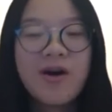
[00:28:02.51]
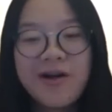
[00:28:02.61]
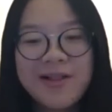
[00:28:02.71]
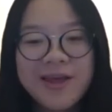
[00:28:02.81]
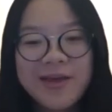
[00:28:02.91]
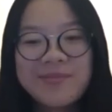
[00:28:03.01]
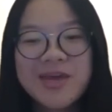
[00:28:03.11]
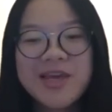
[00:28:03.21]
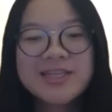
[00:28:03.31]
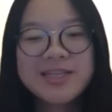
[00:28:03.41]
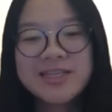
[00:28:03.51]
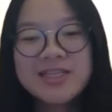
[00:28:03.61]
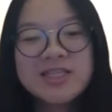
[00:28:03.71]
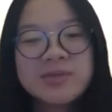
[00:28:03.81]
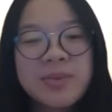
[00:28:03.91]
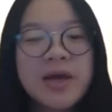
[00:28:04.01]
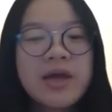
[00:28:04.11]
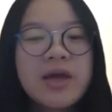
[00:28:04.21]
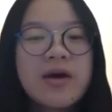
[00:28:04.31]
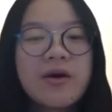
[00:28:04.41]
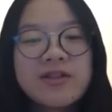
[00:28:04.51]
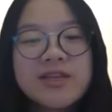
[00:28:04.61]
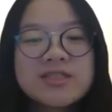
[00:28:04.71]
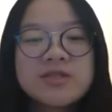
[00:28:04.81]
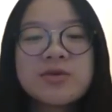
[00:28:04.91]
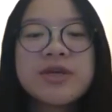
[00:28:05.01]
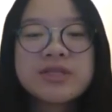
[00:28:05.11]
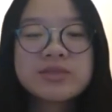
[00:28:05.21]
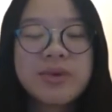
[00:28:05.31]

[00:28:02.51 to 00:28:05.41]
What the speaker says: can make changes by only doing